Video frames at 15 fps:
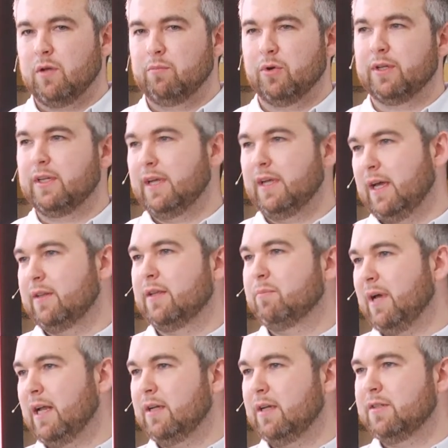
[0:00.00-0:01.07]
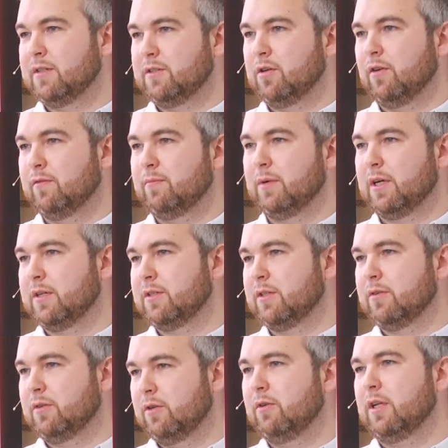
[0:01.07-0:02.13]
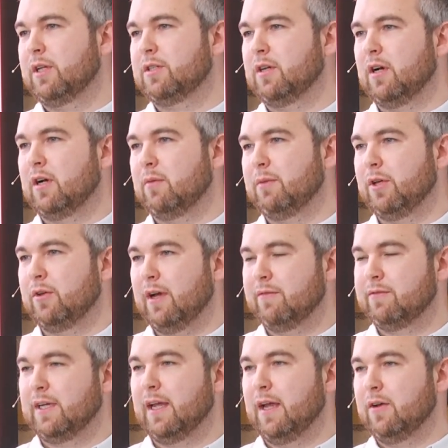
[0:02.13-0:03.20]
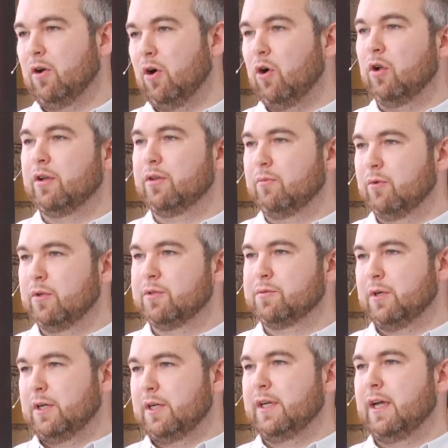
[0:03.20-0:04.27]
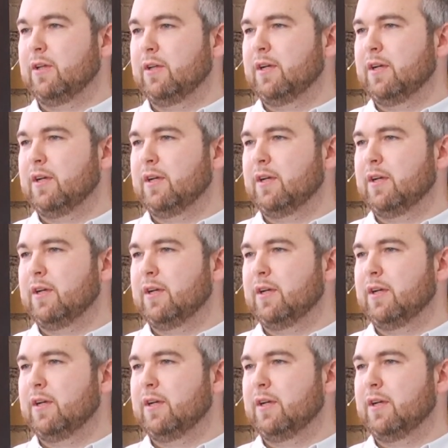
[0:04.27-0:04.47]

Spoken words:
But yeah, the balance is tough because you're really talking about you have to get all of the worlds working together.